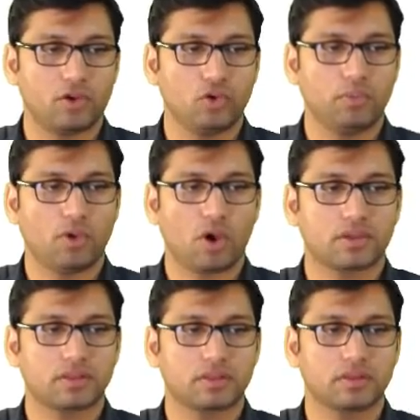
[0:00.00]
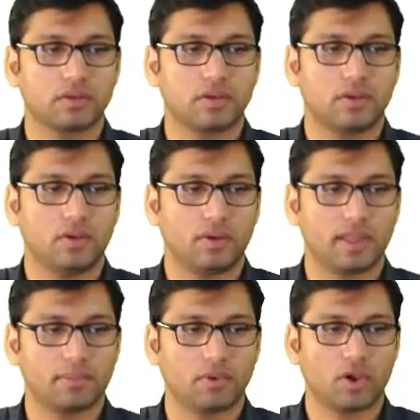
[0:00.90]
are two blocks.
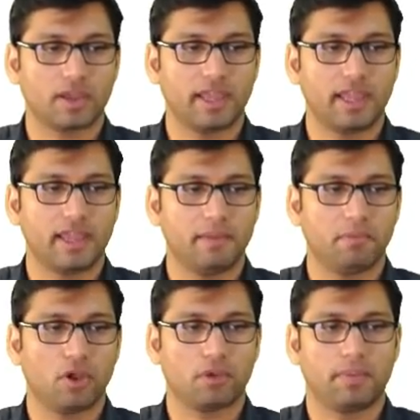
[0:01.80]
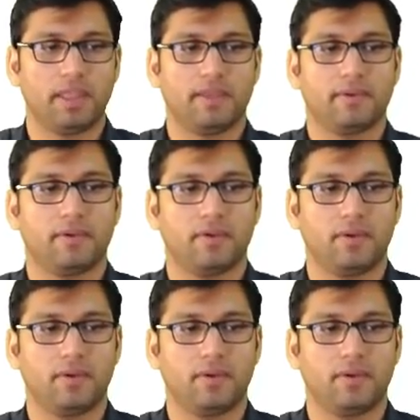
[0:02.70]
Okay, block A and block B.